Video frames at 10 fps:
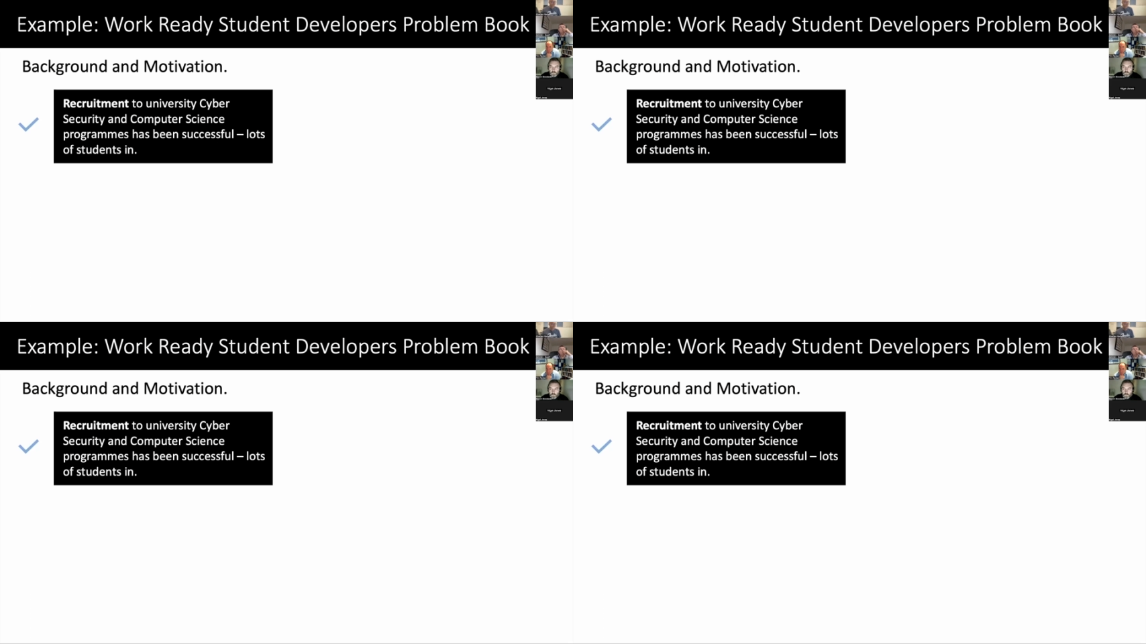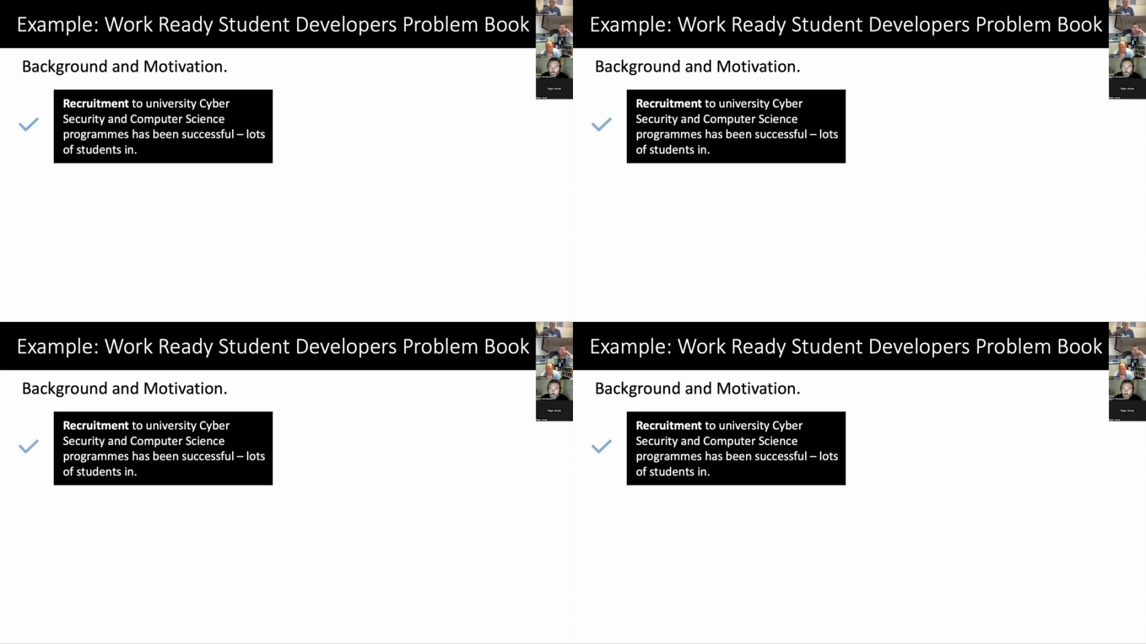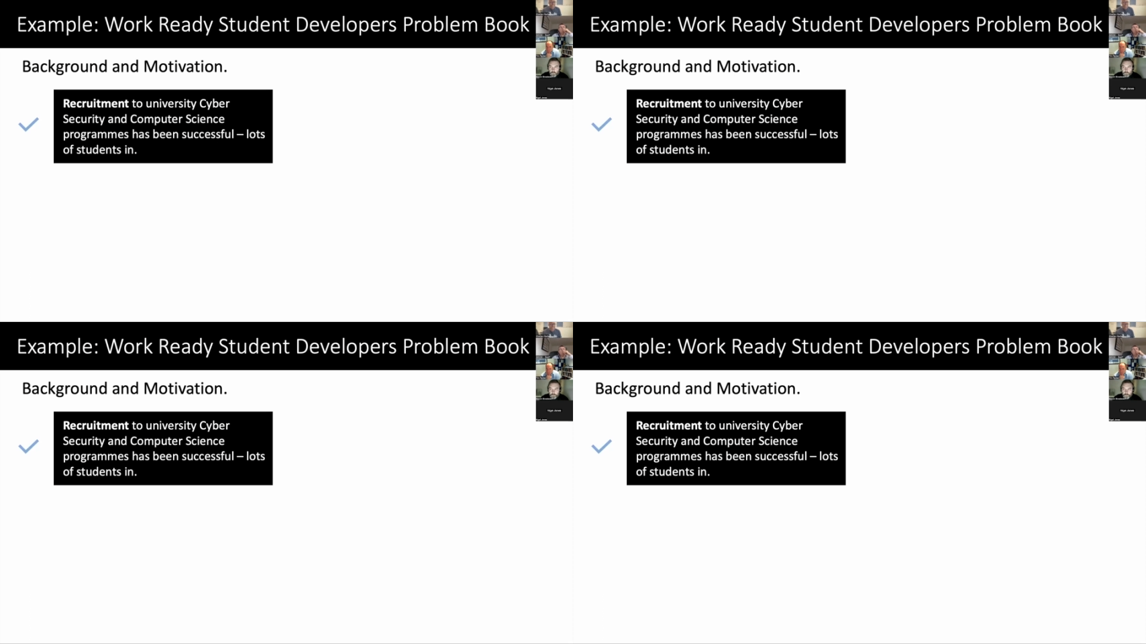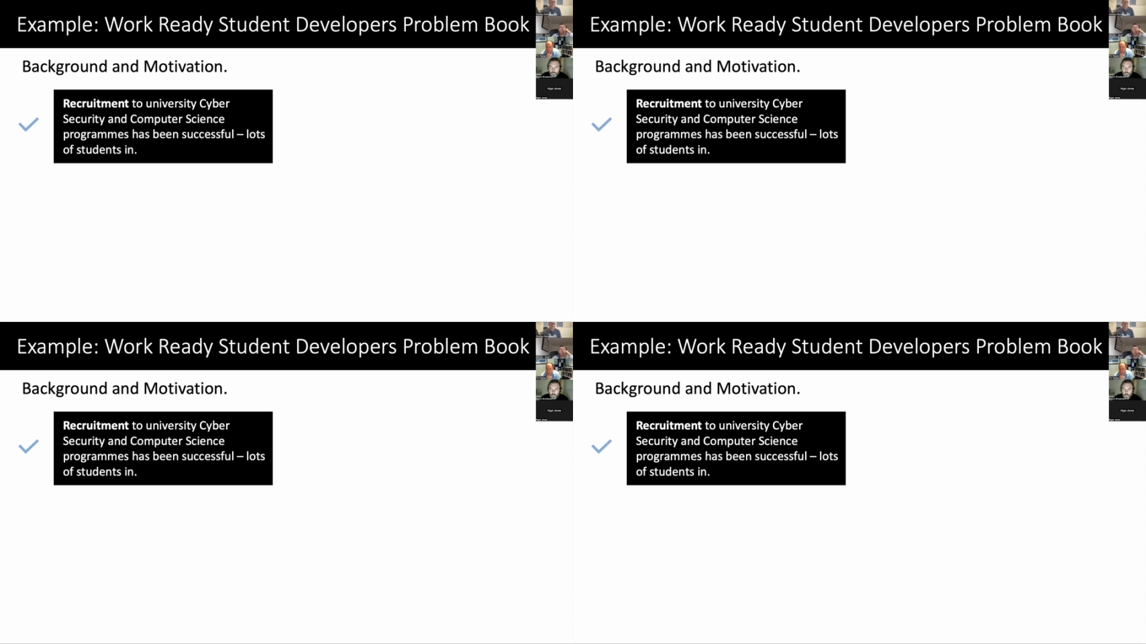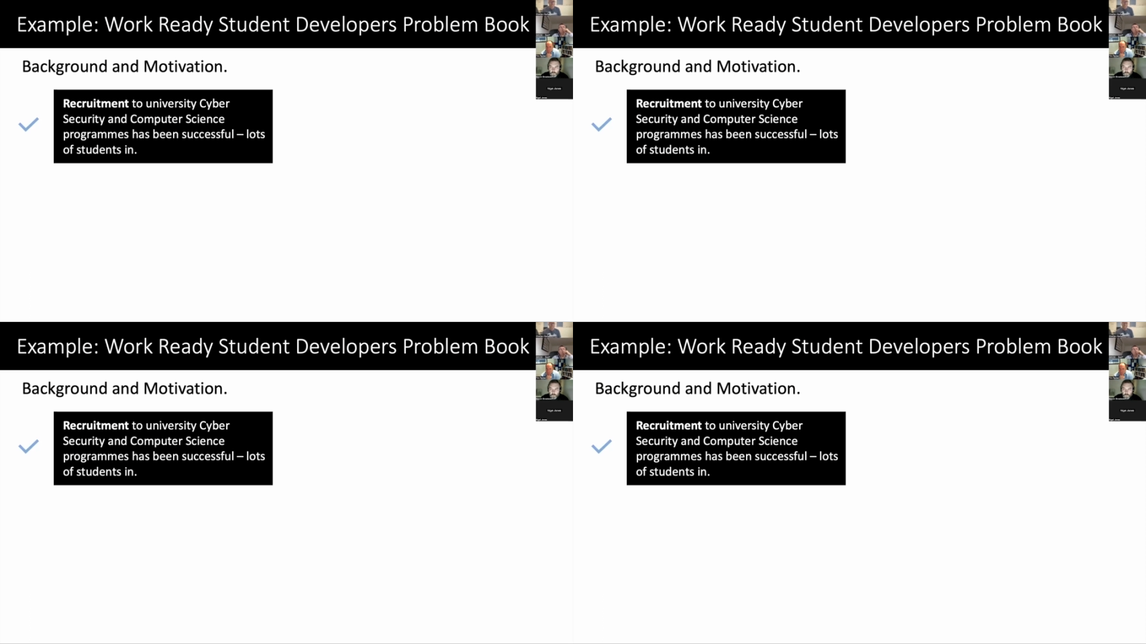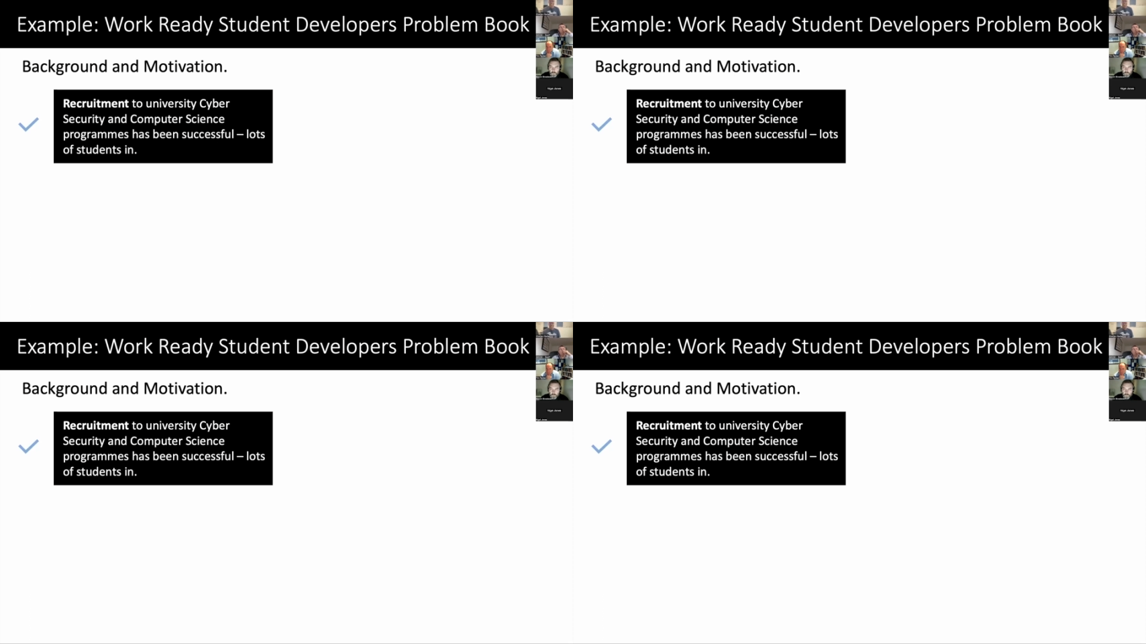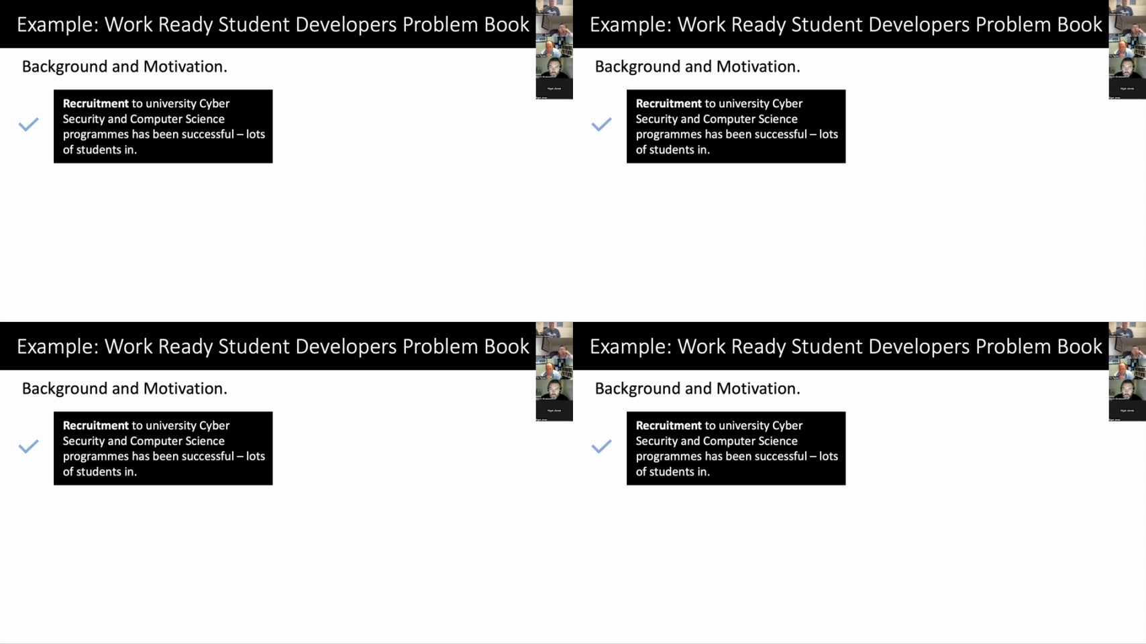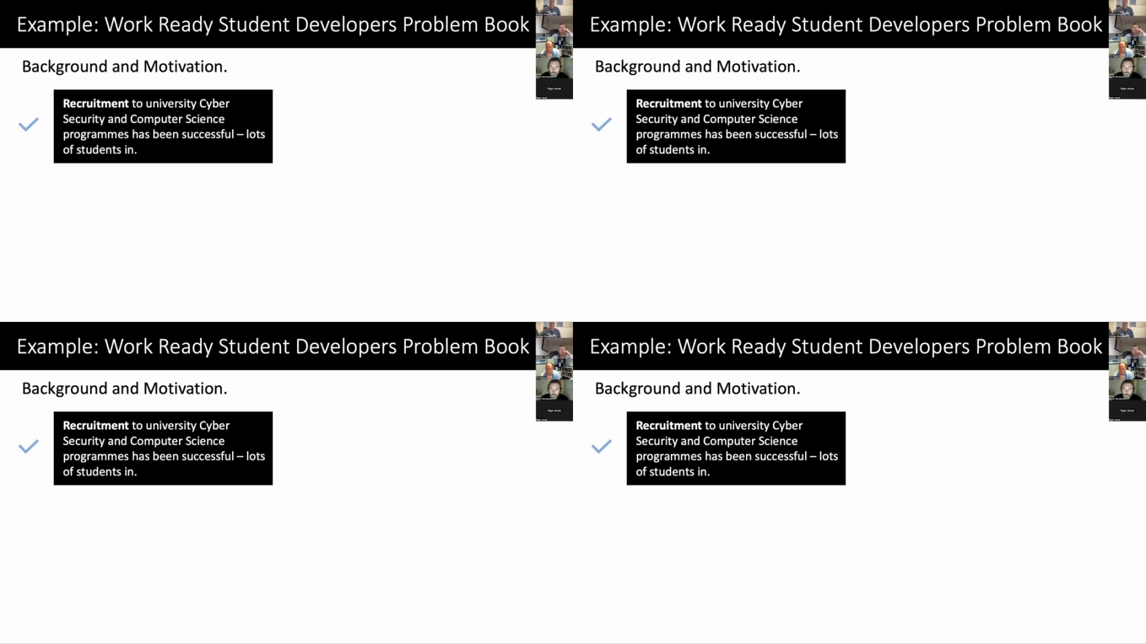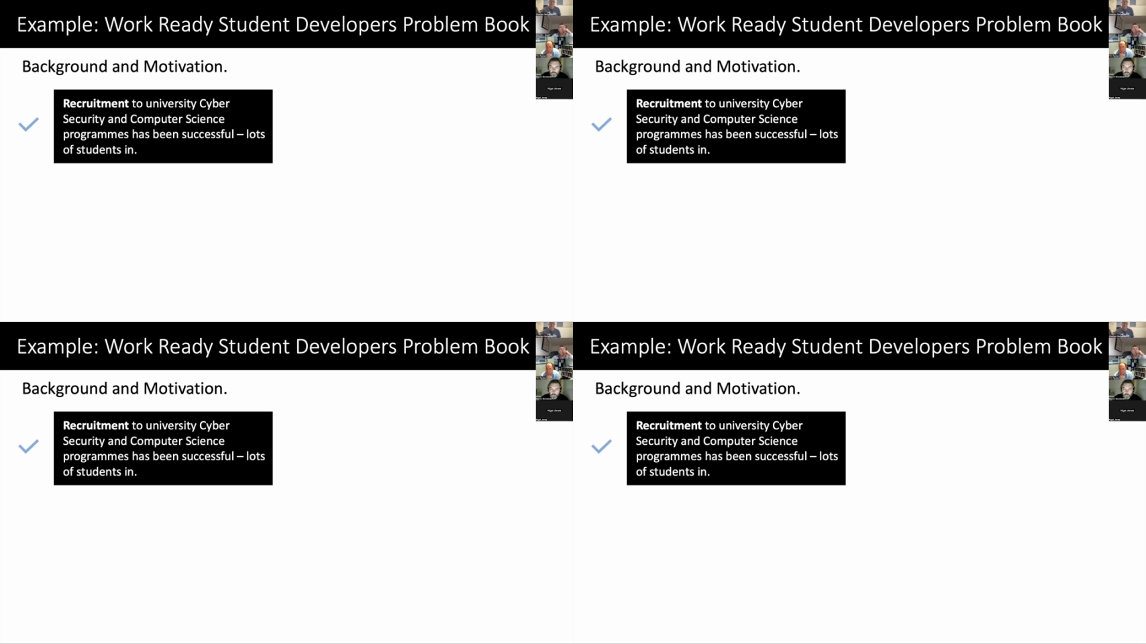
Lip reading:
Nobody's mouth can be seen.